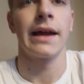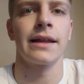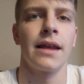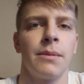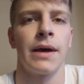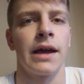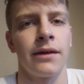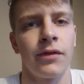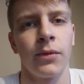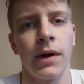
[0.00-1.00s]
I got that
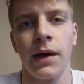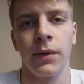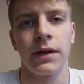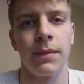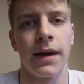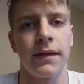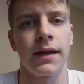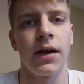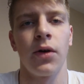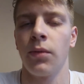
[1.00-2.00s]
bag for when I went to
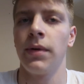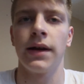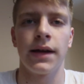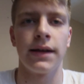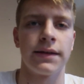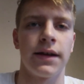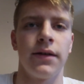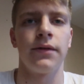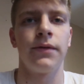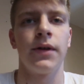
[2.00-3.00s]
Mexico because
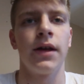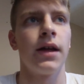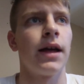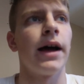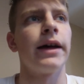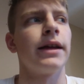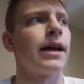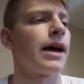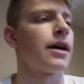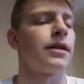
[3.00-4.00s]
of I
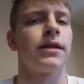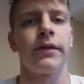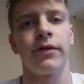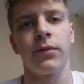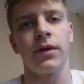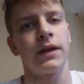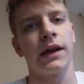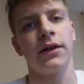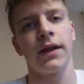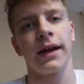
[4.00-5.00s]
had a different one
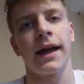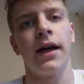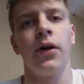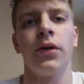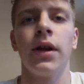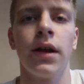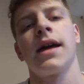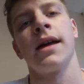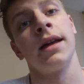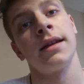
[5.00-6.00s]
that you like held
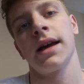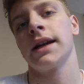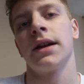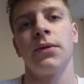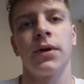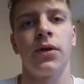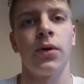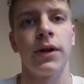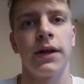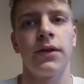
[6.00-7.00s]
and I didn't want to
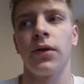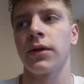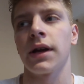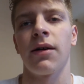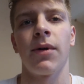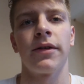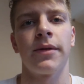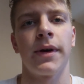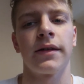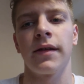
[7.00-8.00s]
hold it the whole time I was
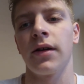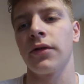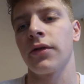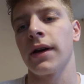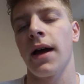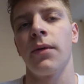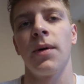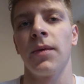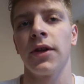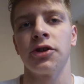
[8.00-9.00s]
in Mexico so I got
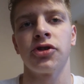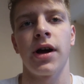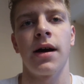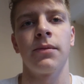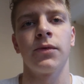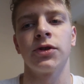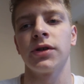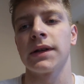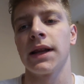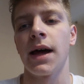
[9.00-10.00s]
one with a strap
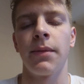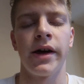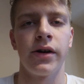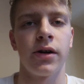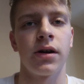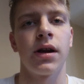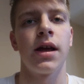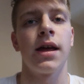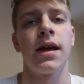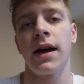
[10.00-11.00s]
which is a lot better.
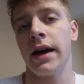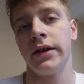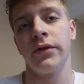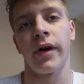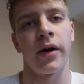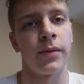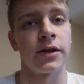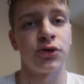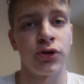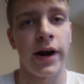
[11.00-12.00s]
I do
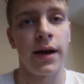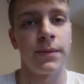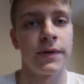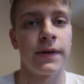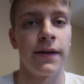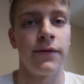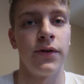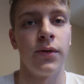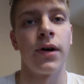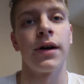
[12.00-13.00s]
recommend straps if
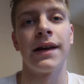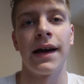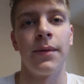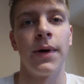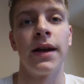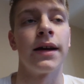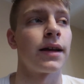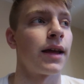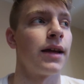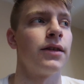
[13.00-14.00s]
you are a
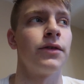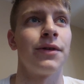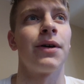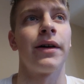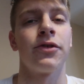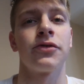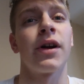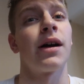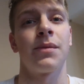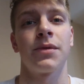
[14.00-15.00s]
diabetic and you don't have a
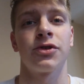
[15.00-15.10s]
strap.